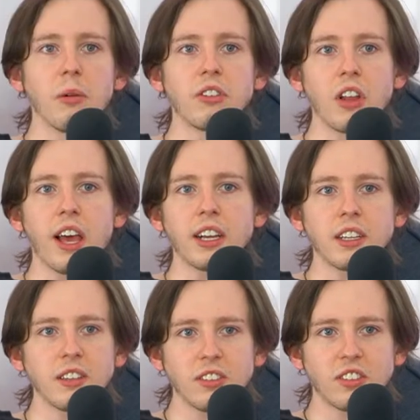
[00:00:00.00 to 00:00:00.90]
was
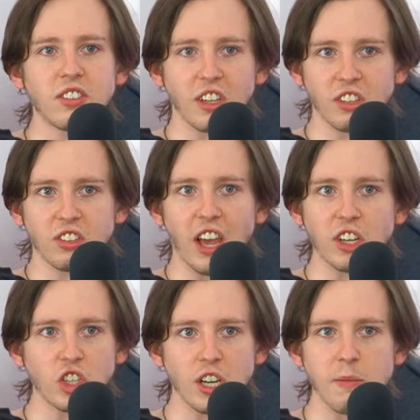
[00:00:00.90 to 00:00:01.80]
like
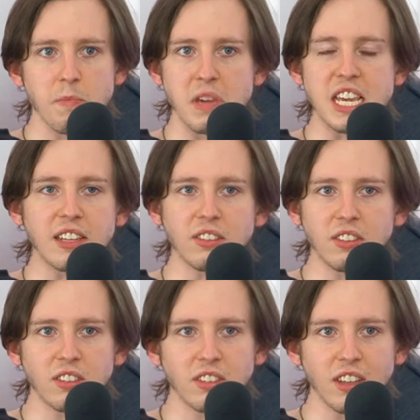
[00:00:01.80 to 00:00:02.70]
Succession
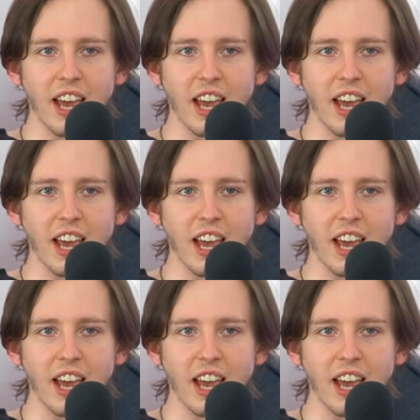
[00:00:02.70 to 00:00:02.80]
meets.